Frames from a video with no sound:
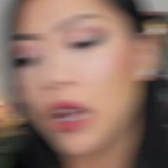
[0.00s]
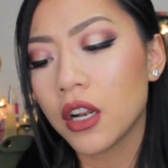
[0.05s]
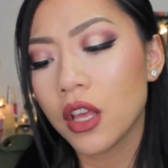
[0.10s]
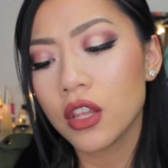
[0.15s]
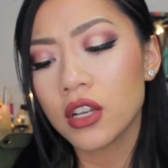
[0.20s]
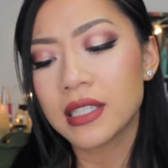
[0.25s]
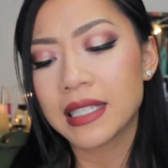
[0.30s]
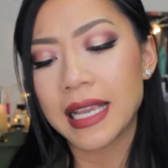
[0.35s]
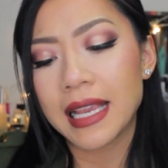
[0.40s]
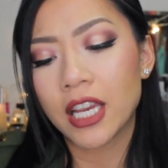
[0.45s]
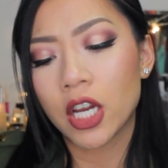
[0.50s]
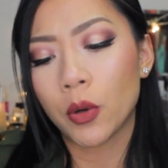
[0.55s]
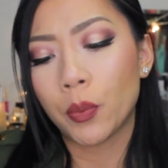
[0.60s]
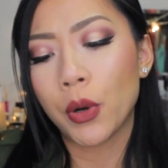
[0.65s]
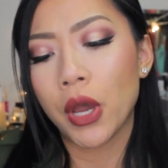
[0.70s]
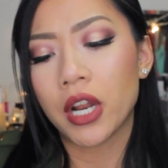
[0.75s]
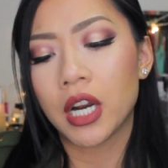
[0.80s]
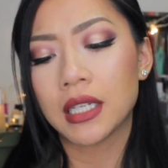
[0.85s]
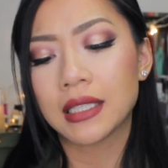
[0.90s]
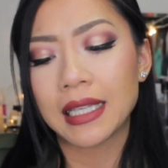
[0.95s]
Another skincare
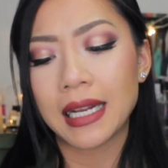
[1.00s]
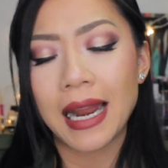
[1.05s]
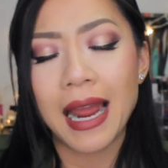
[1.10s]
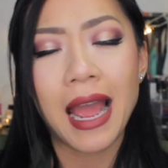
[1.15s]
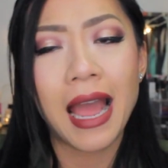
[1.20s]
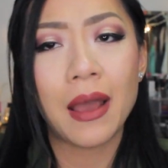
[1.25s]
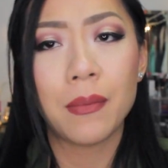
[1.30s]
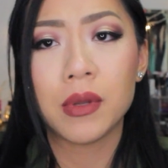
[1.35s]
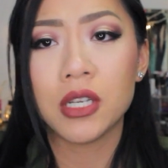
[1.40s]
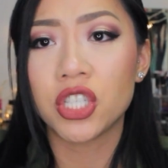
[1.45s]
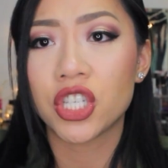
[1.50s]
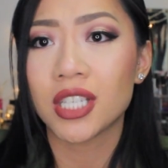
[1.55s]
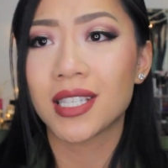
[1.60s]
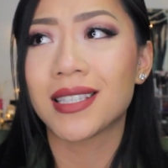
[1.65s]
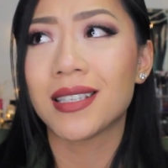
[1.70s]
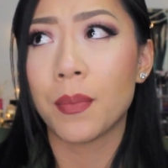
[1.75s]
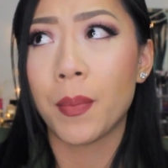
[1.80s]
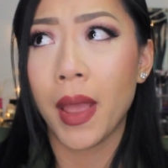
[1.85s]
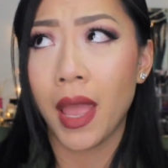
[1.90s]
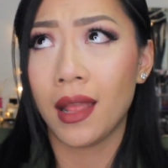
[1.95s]
product that I have been
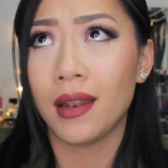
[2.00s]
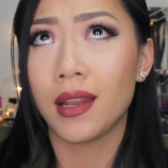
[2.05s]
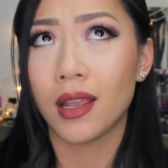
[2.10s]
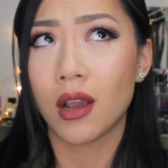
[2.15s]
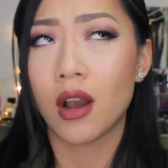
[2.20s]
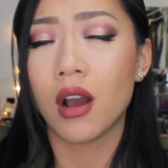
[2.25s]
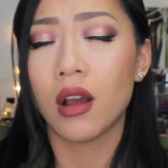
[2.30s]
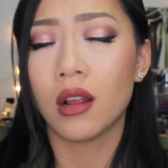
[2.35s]
just depending